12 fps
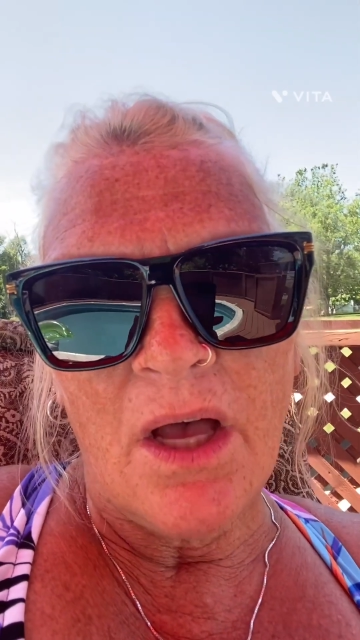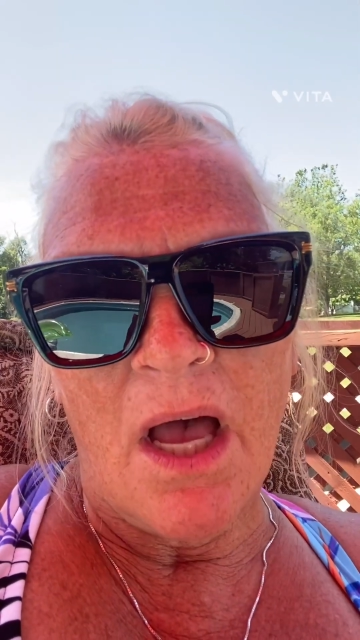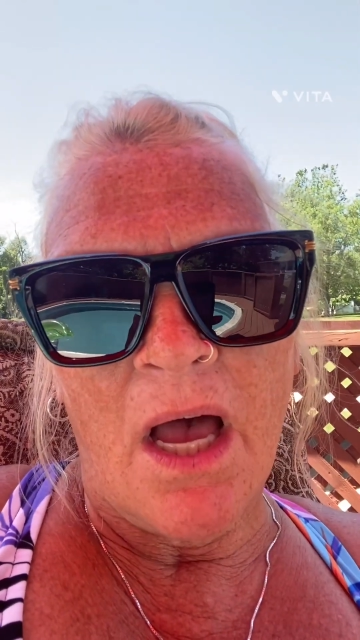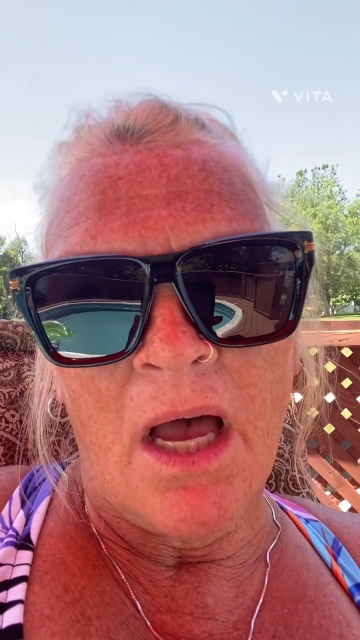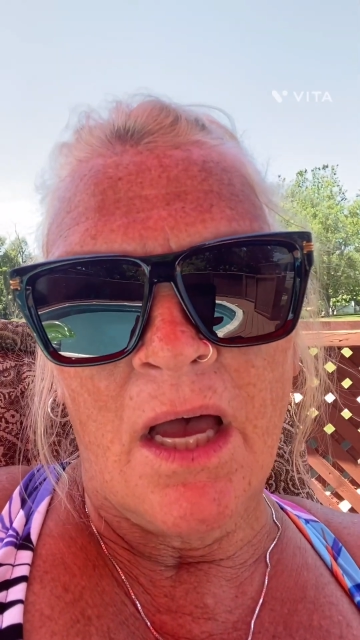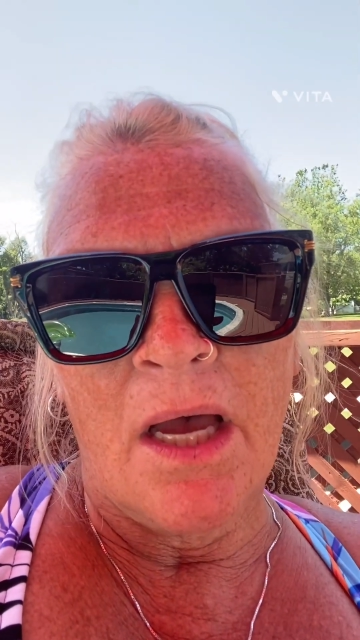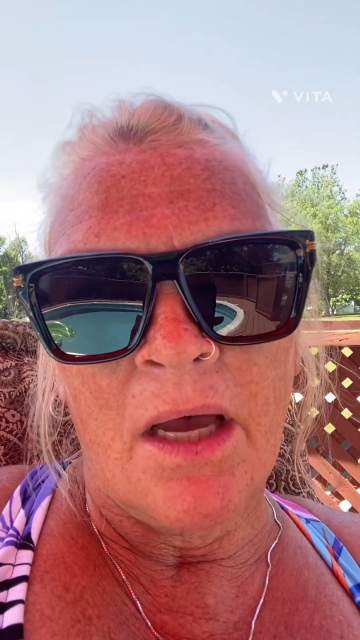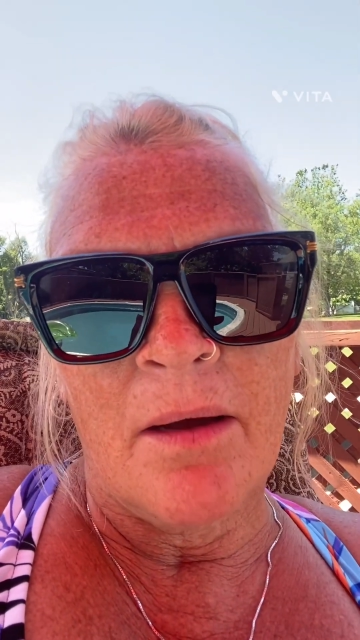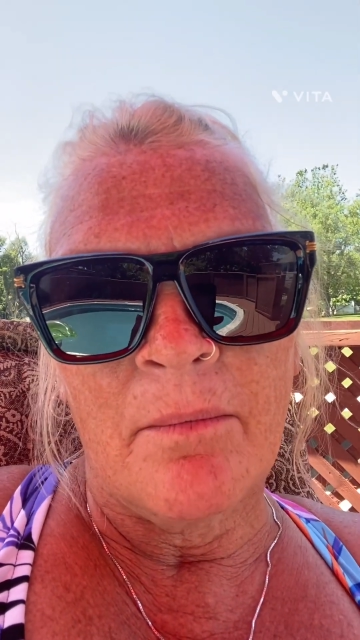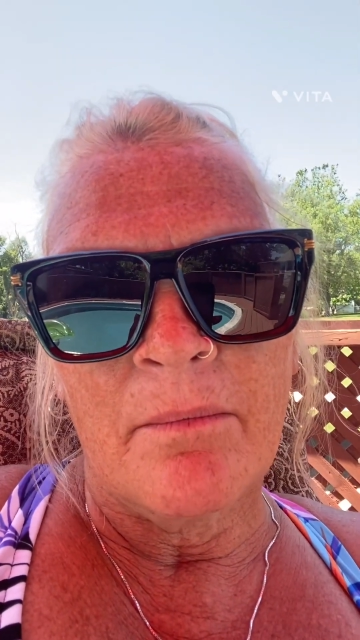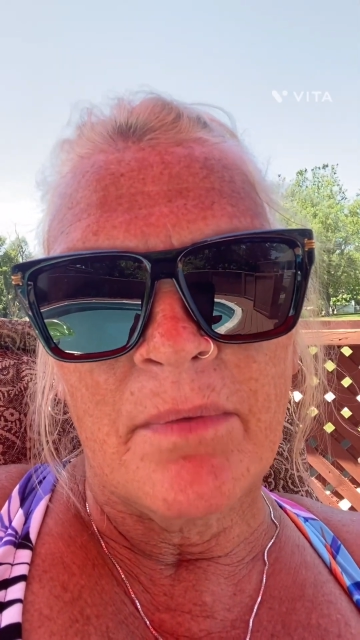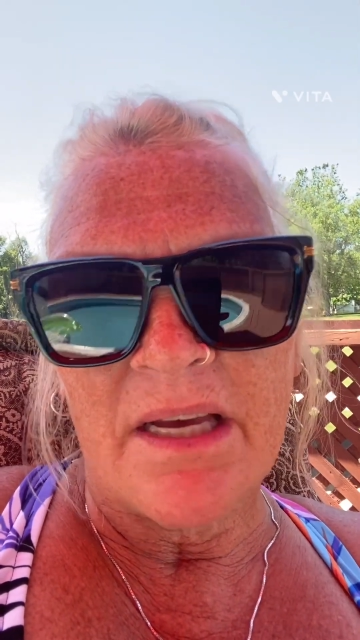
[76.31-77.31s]

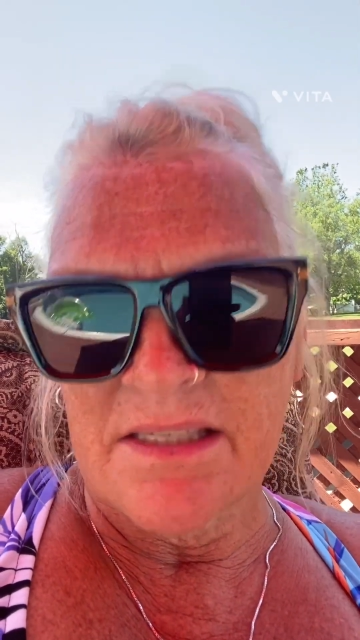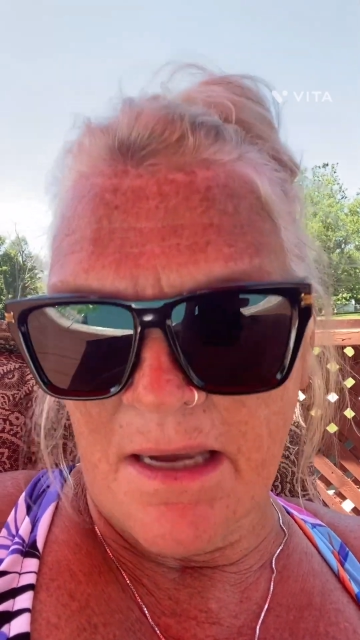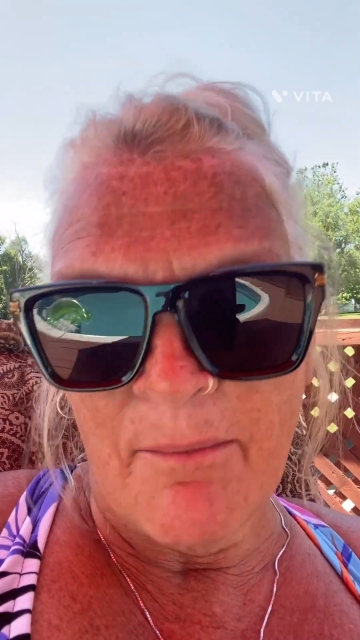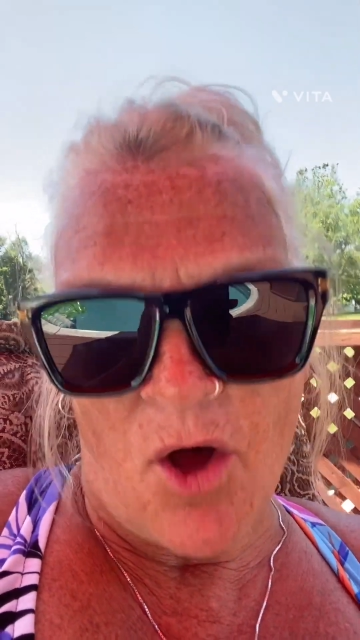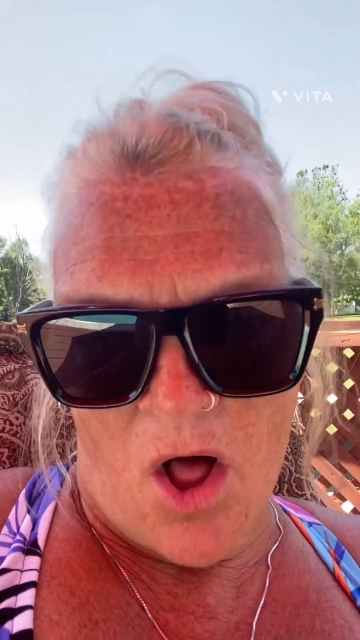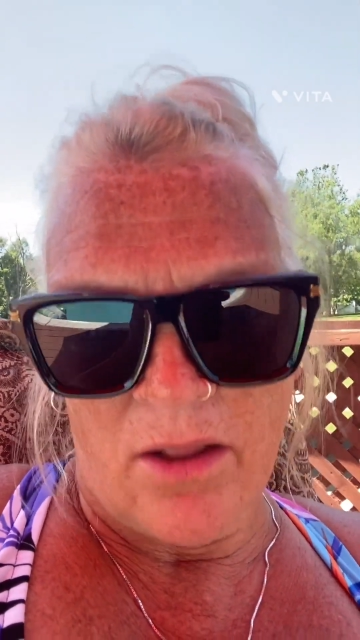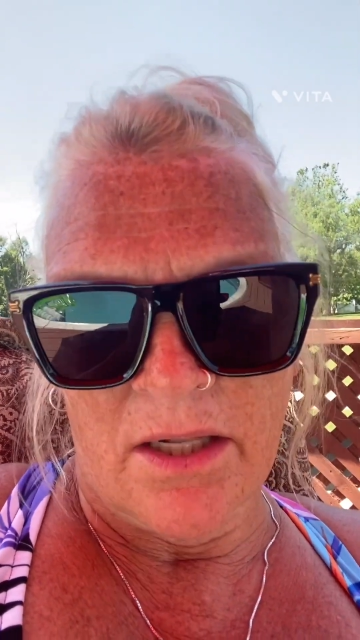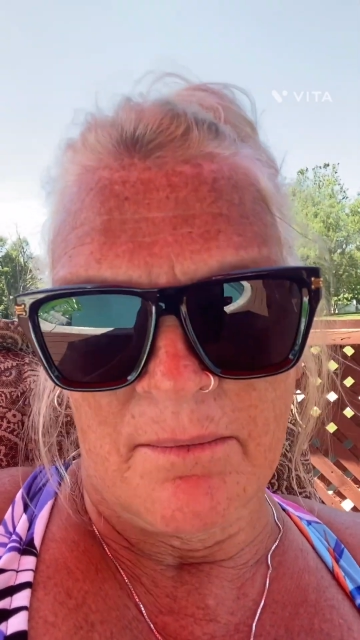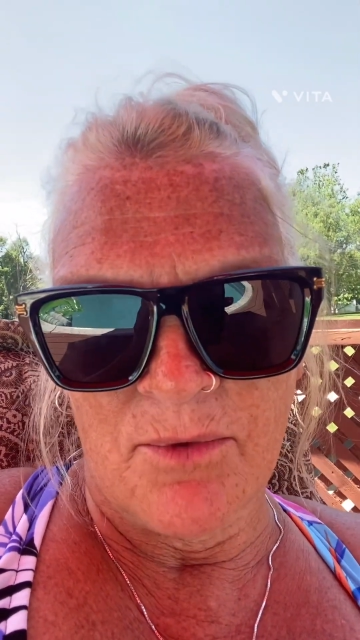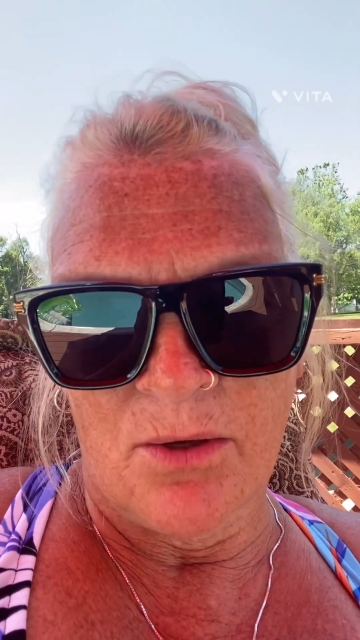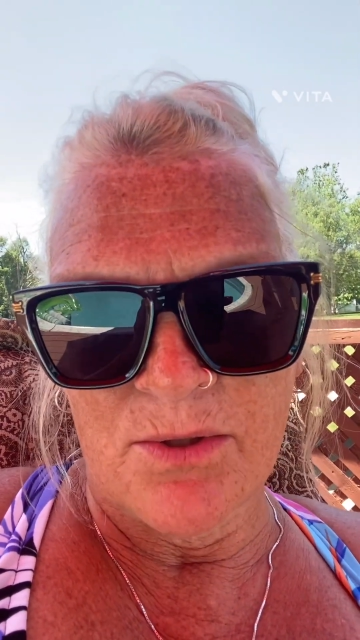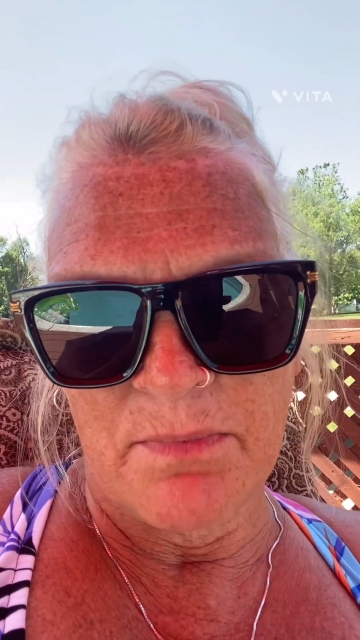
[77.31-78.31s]
um, cause I'm calling them
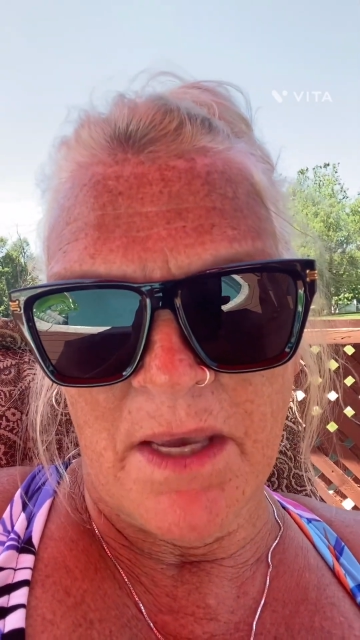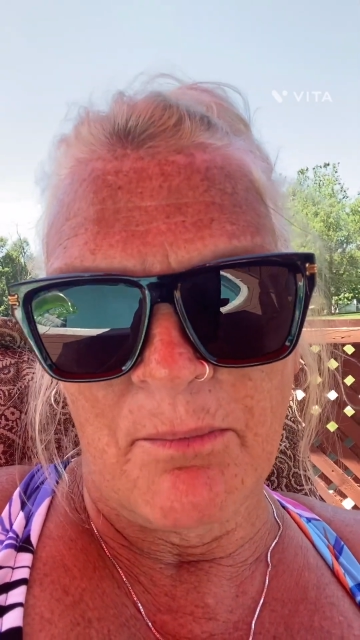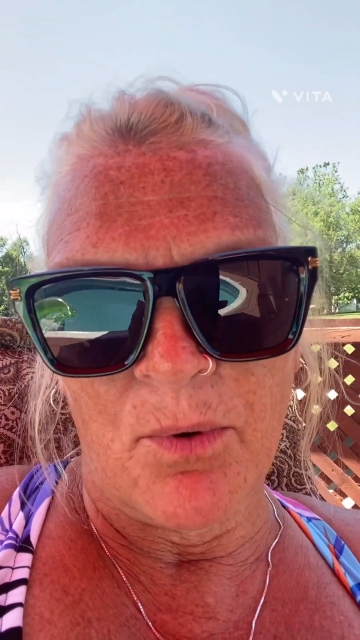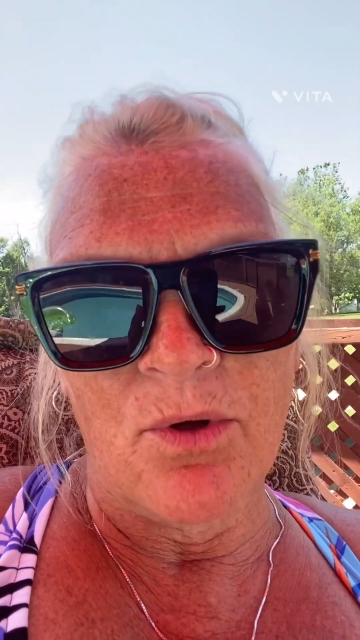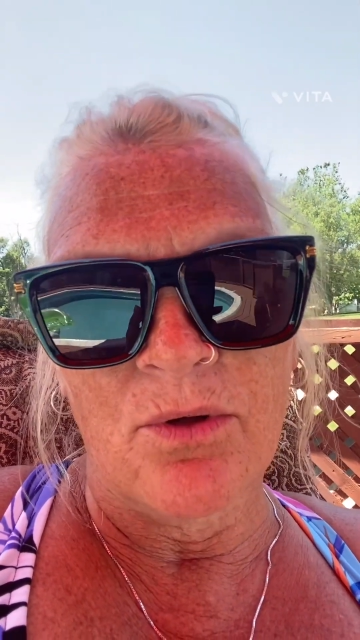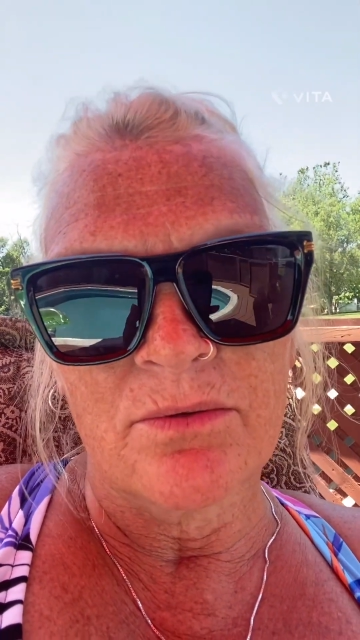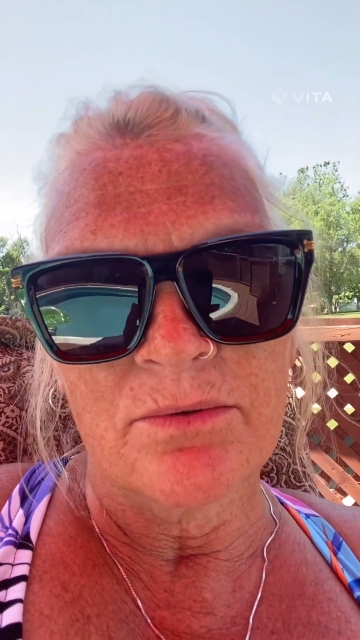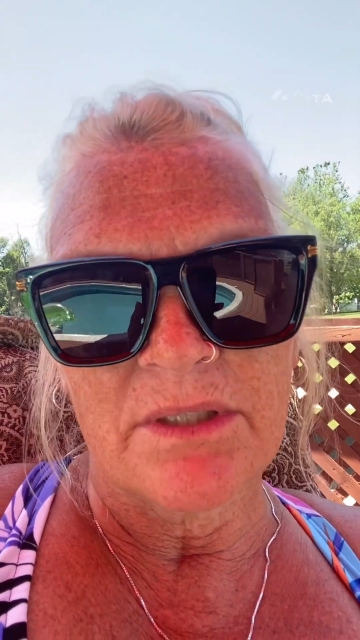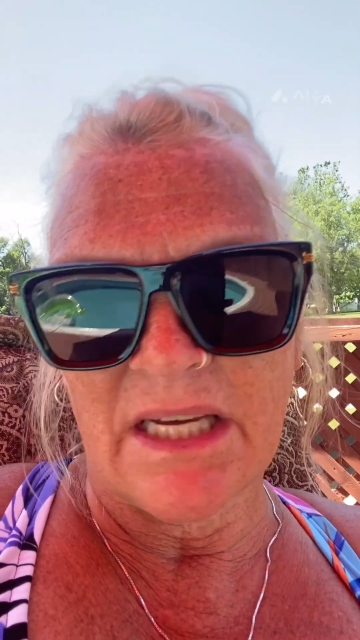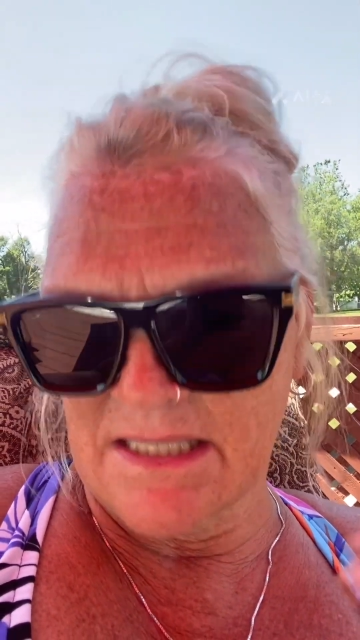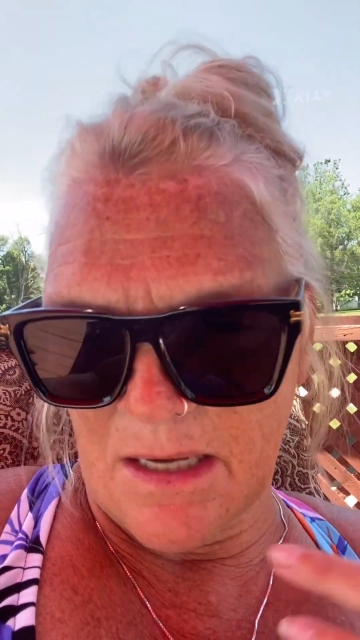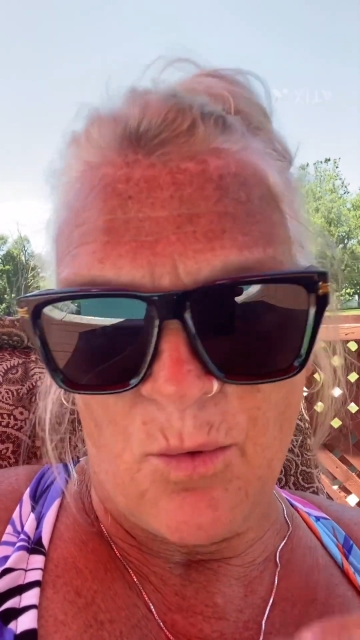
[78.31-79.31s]
those people
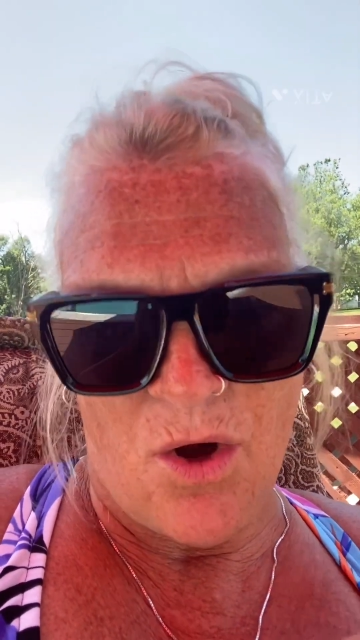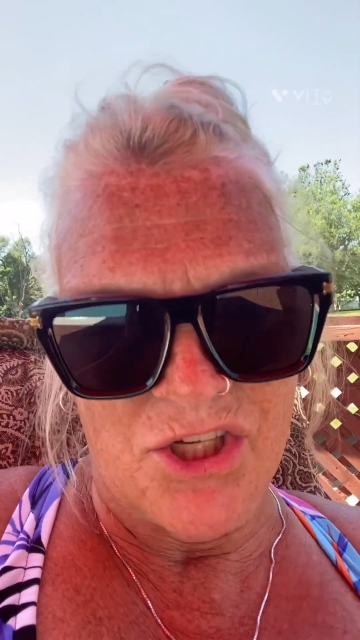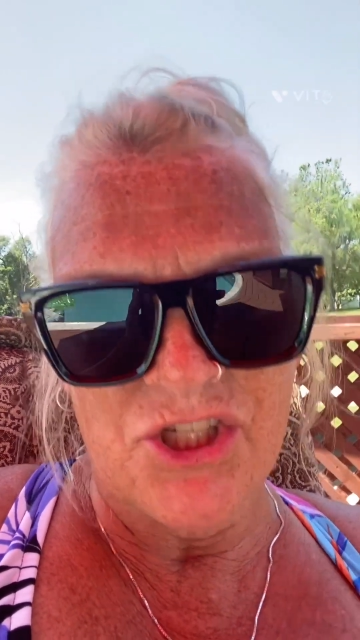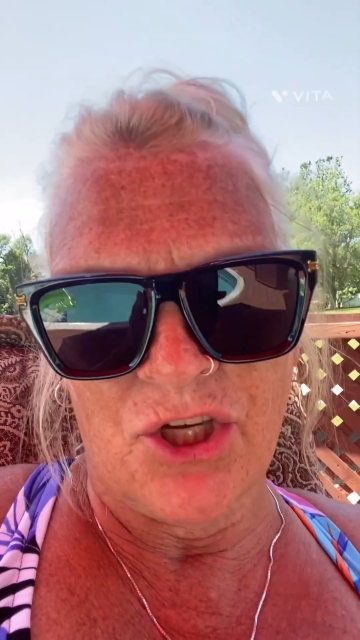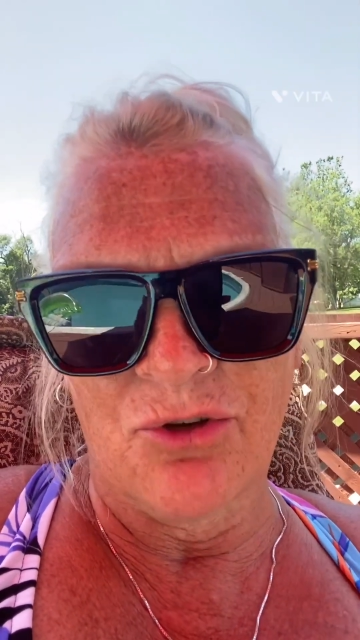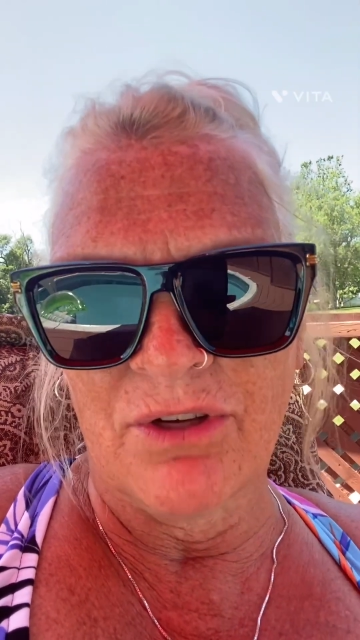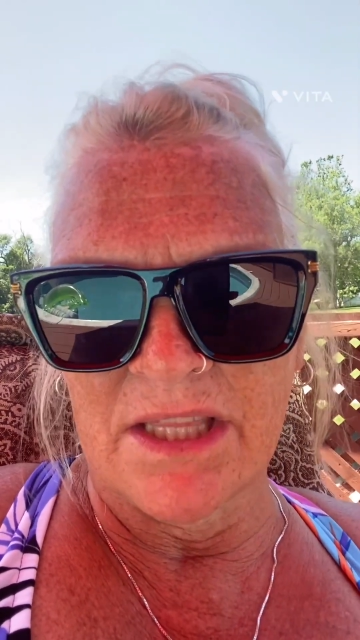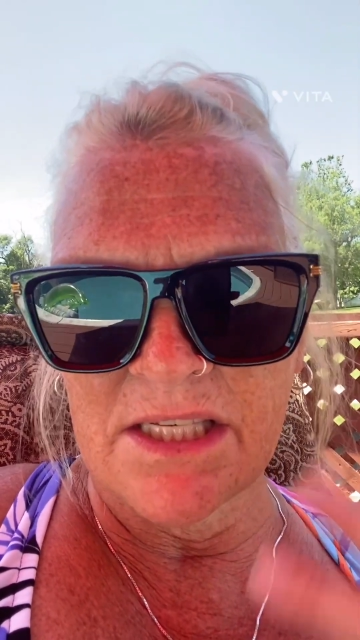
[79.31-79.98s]
cause I want to, and